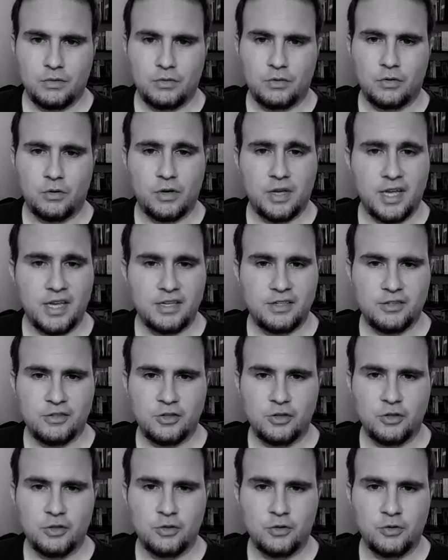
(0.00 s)
Okay,
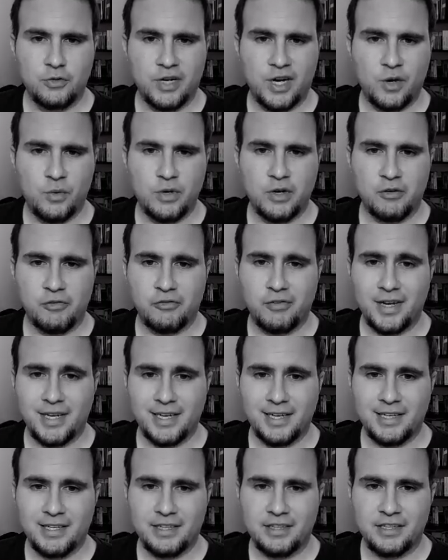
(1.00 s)
so now we are
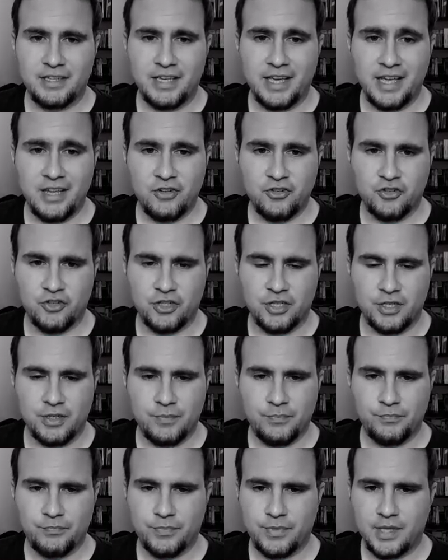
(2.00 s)
finally in the
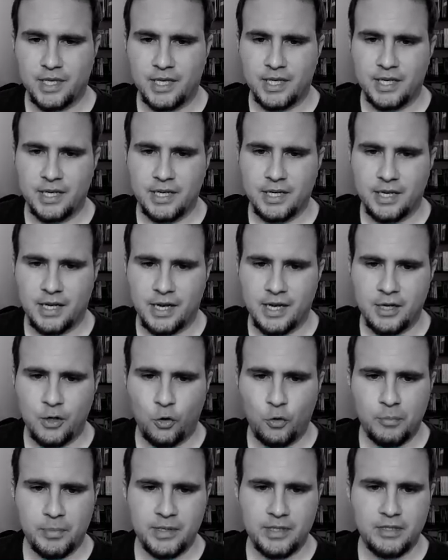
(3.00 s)
engine, and I
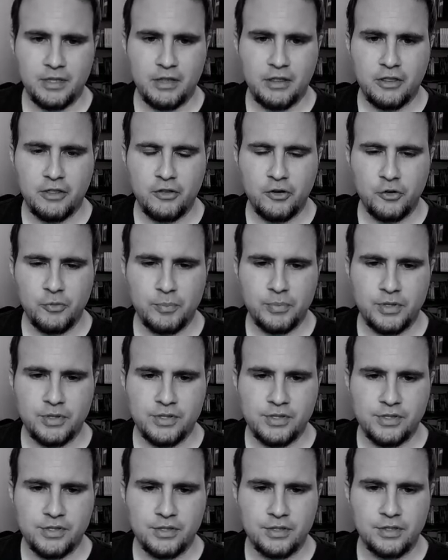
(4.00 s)
opened the
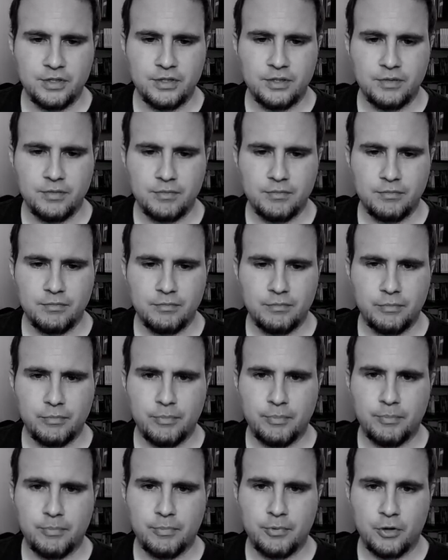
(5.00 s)
third-person
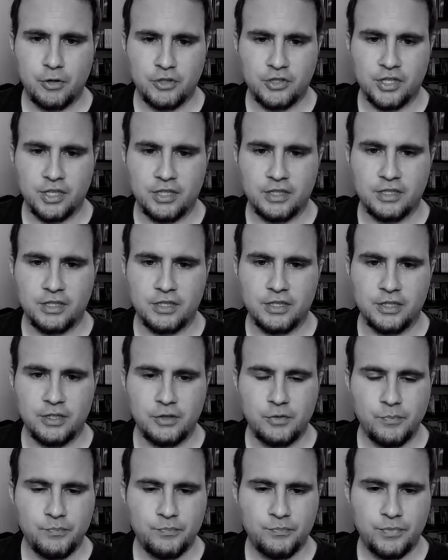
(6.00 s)
project
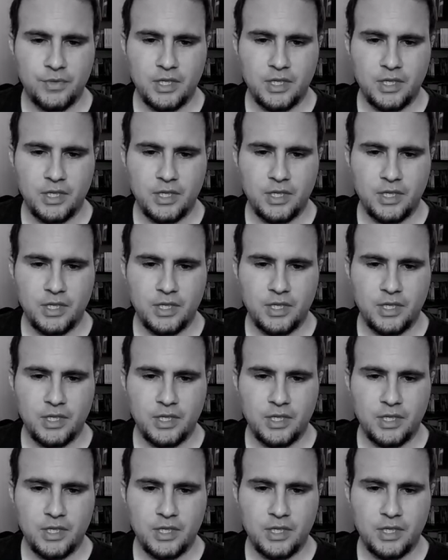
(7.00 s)
here.